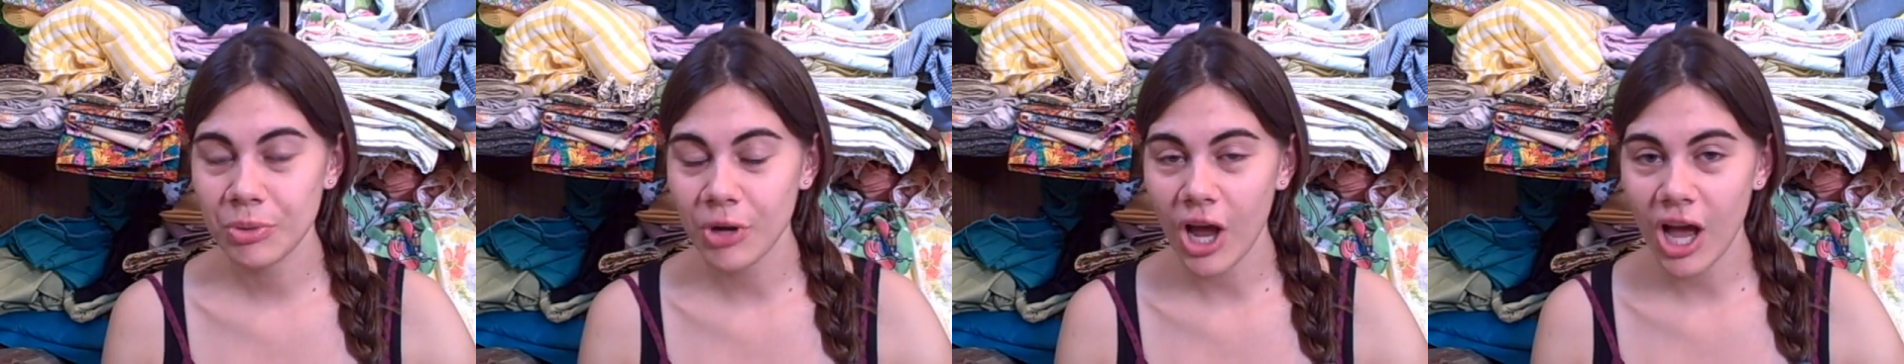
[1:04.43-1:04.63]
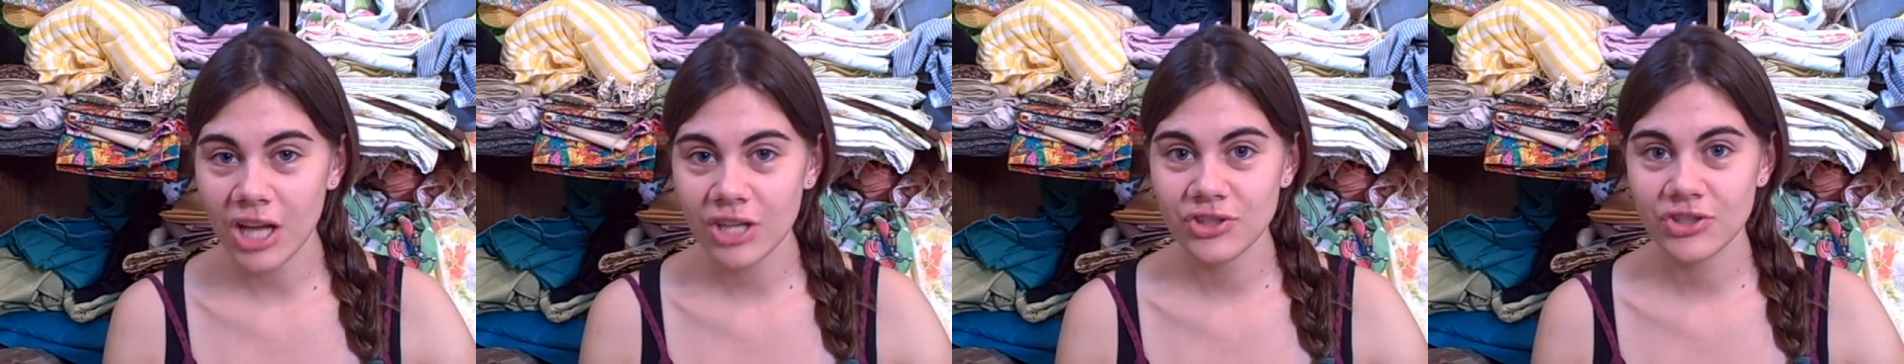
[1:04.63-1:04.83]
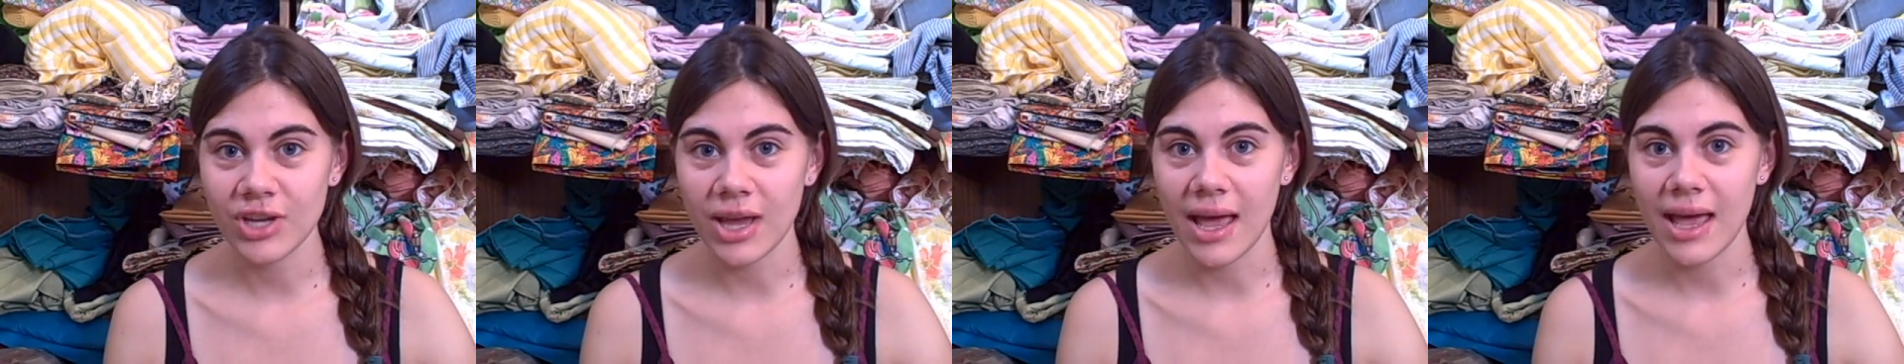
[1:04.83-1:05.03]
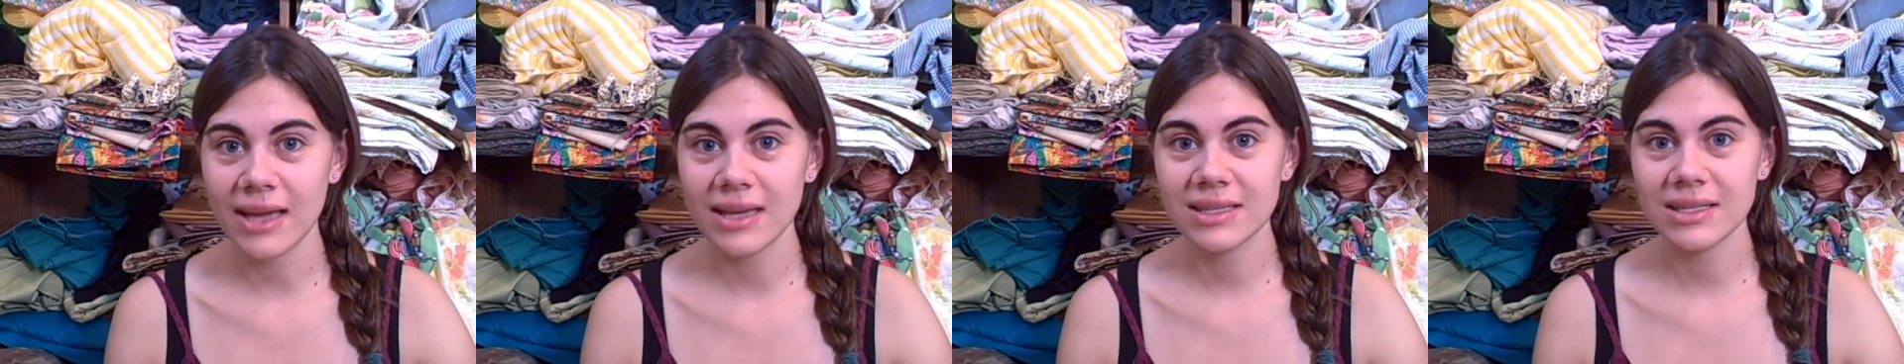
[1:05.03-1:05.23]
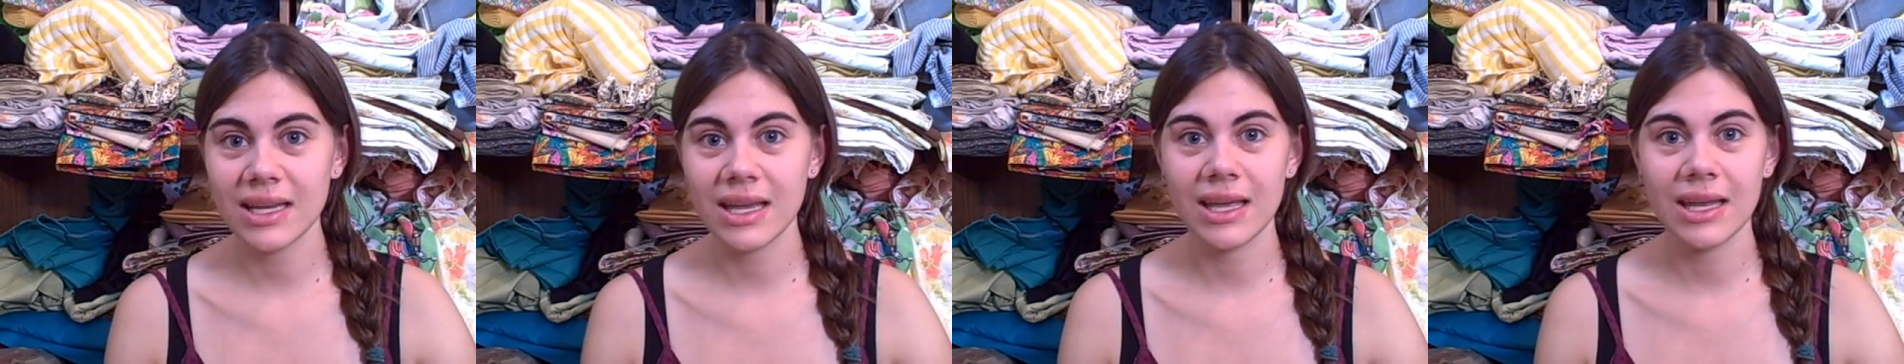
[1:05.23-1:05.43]

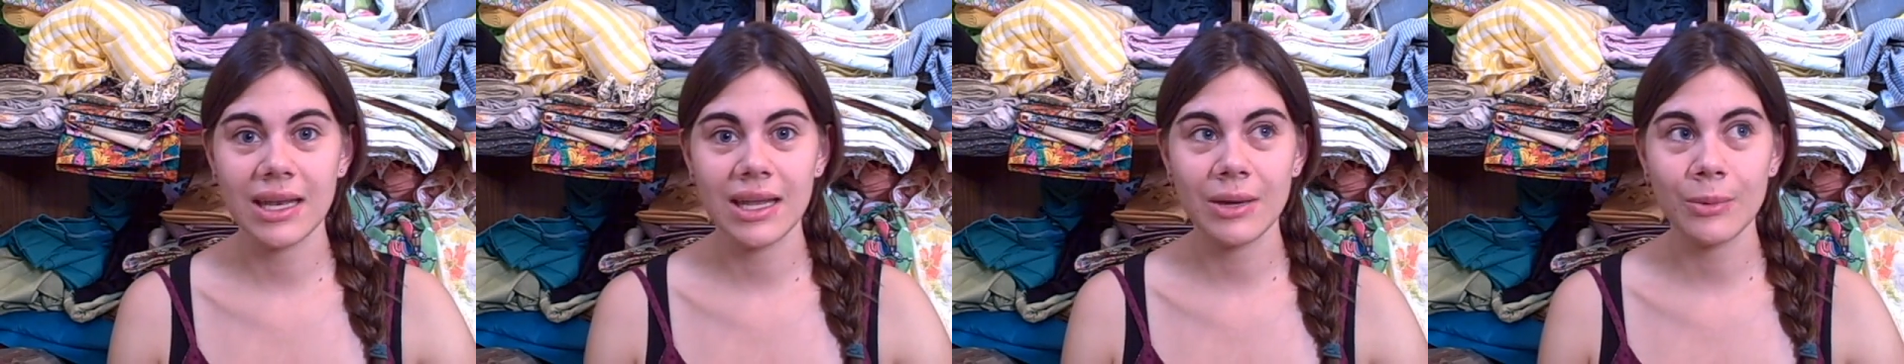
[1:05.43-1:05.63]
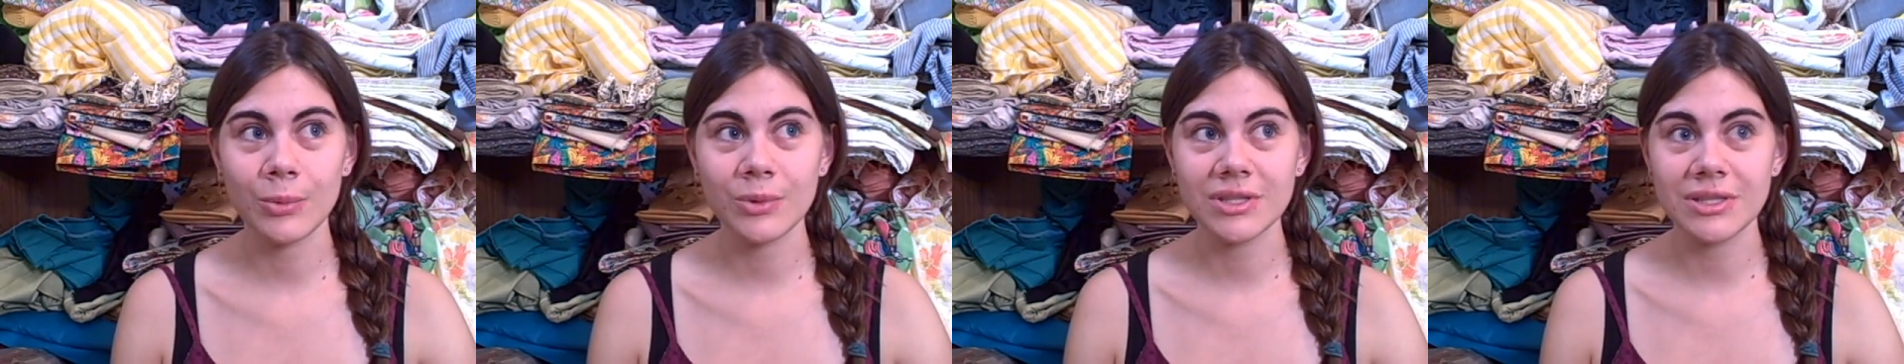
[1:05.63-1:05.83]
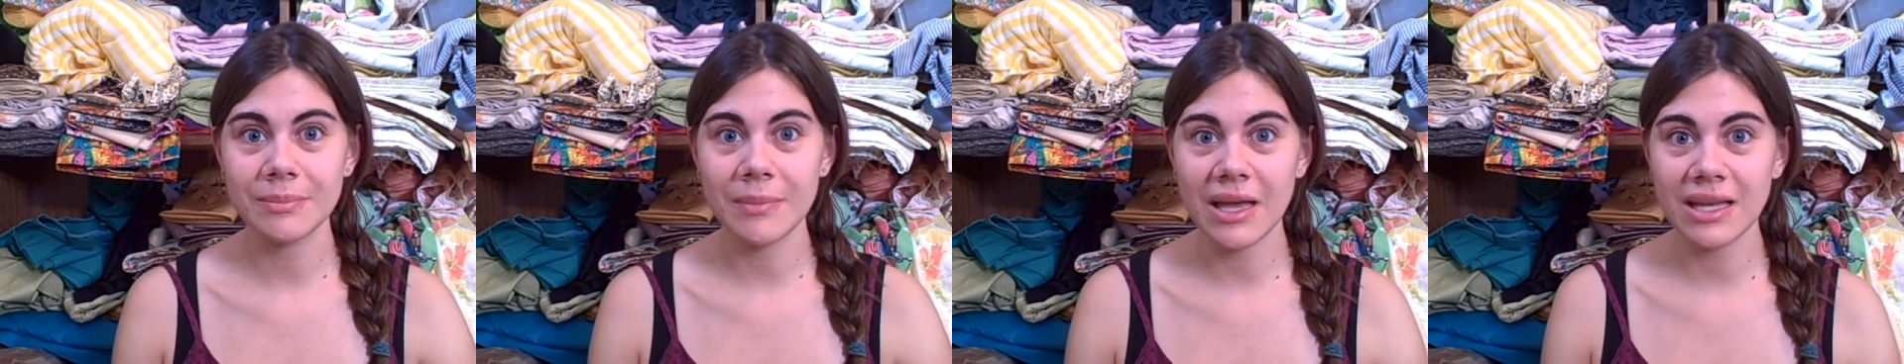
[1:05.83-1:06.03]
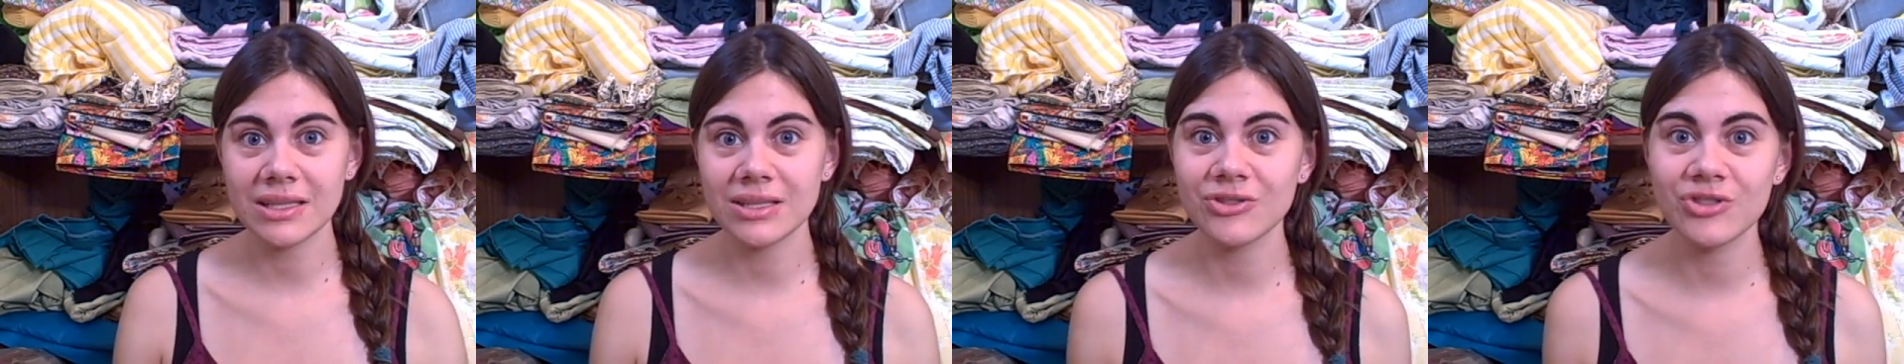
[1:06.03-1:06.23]
project, and it was meant